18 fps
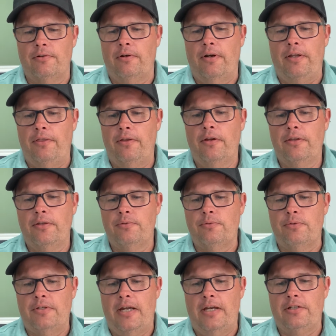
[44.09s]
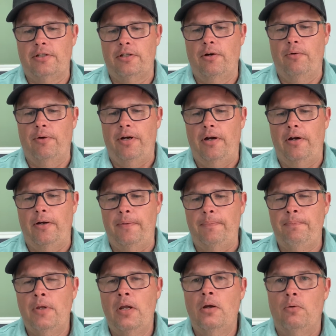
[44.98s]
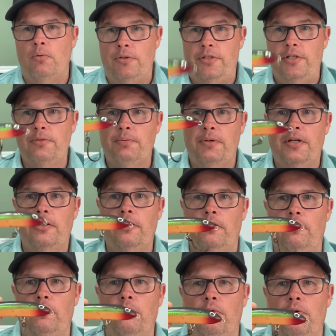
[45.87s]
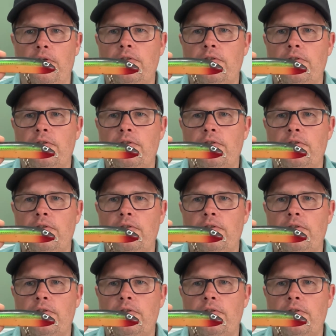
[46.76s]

or I thought this was actually going on, was this particular lure.